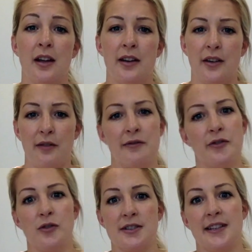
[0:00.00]
you know,
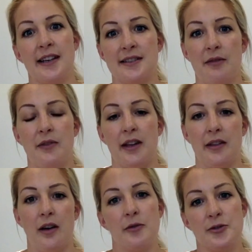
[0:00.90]
enforcing something
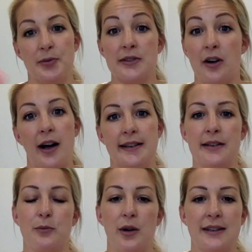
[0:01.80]
that just because I
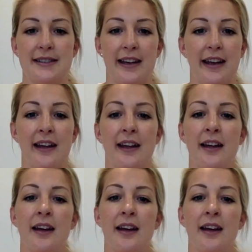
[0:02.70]
didn't want it.